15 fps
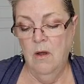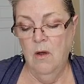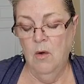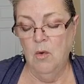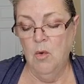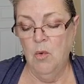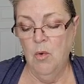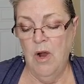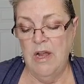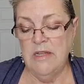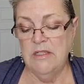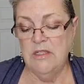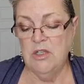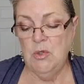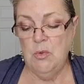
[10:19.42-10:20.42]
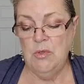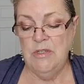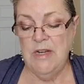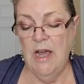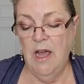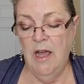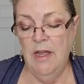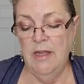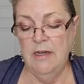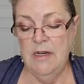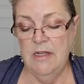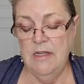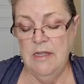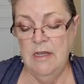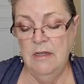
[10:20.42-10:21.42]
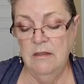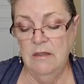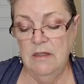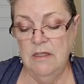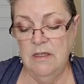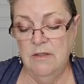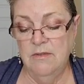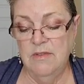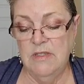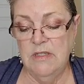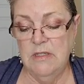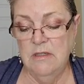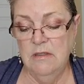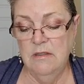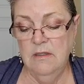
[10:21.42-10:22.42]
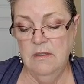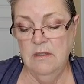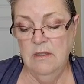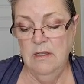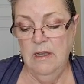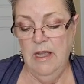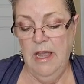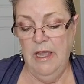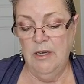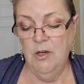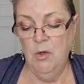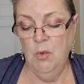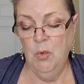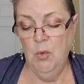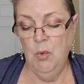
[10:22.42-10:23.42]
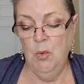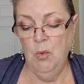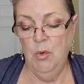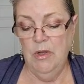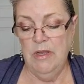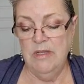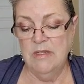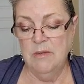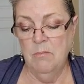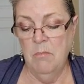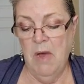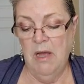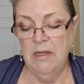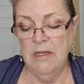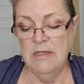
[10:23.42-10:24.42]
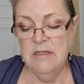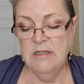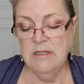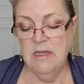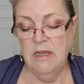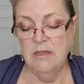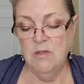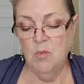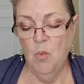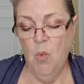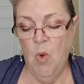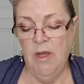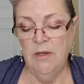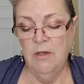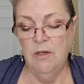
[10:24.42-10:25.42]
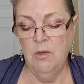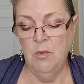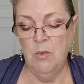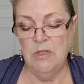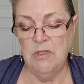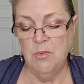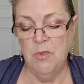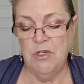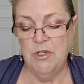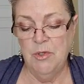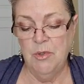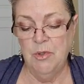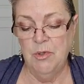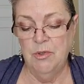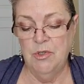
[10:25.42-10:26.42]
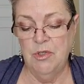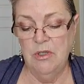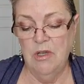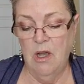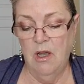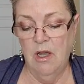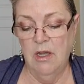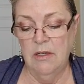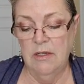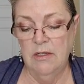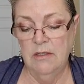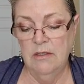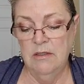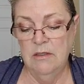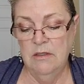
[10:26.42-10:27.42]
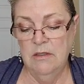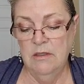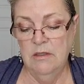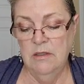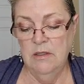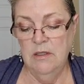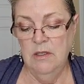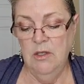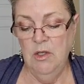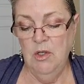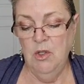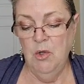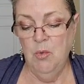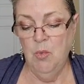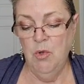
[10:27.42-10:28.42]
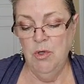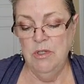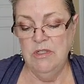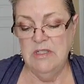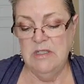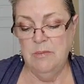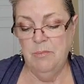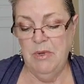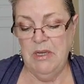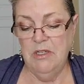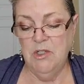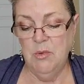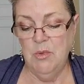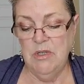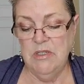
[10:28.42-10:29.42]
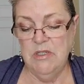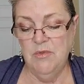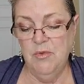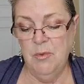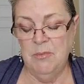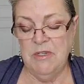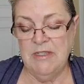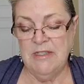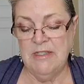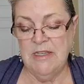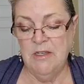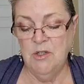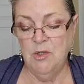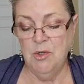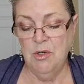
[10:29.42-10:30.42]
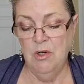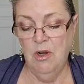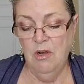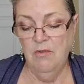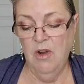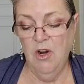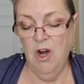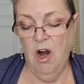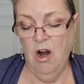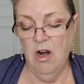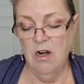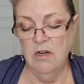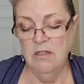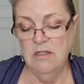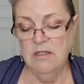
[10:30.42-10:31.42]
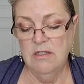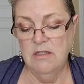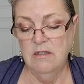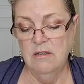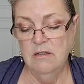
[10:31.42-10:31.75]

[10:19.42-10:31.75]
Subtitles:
O Christ, who died yet lives, and who is among us as one who has returned to God, your words speak to us from the center of our hearts.